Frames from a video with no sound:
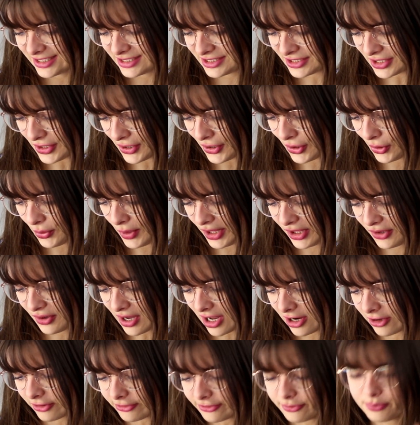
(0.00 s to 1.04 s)
So when you
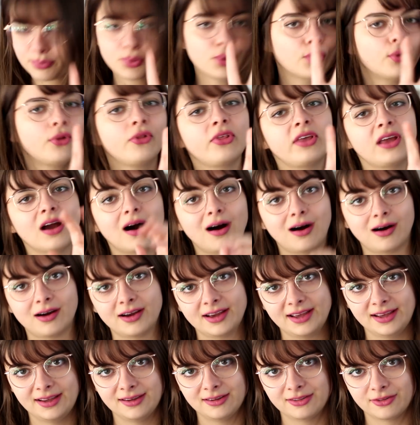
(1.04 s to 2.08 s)
kind of pull the
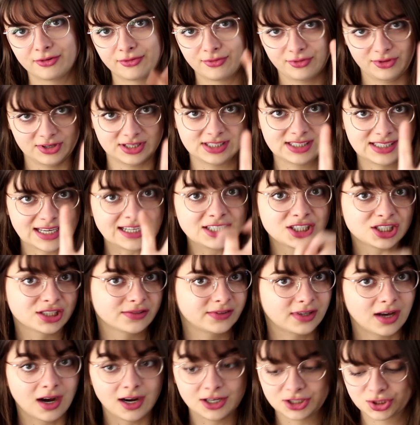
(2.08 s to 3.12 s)
eye, the attention
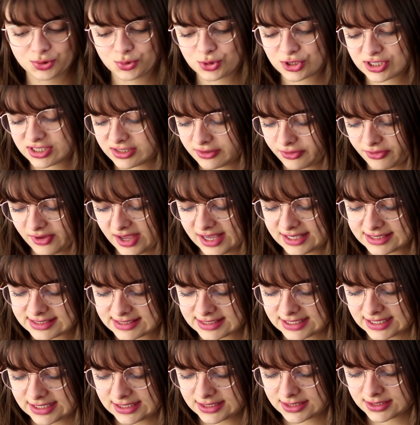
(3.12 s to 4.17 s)
of the eye towards the
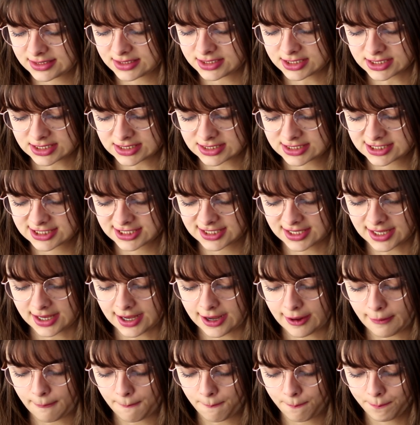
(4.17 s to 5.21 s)
face, it just
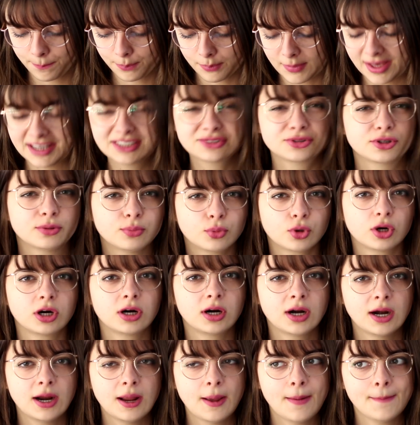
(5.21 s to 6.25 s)
makes for a
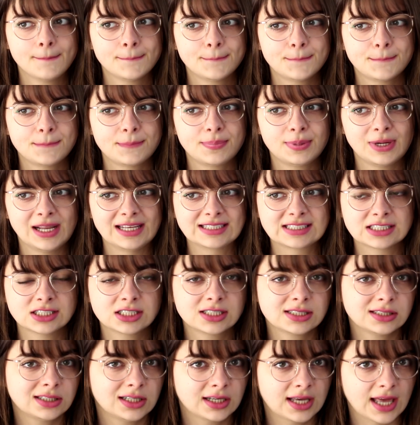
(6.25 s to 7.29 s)
more
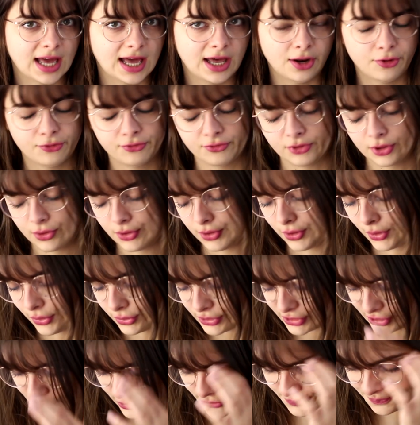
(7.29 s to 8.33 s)
pleasant to look at photo.
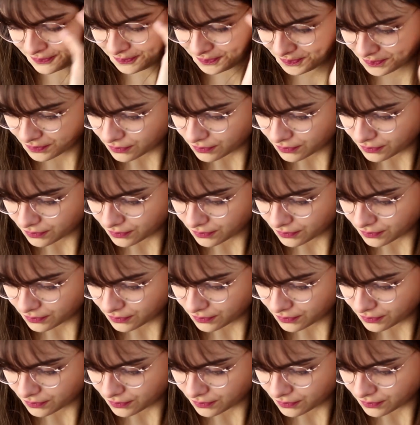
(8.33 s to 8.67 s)
So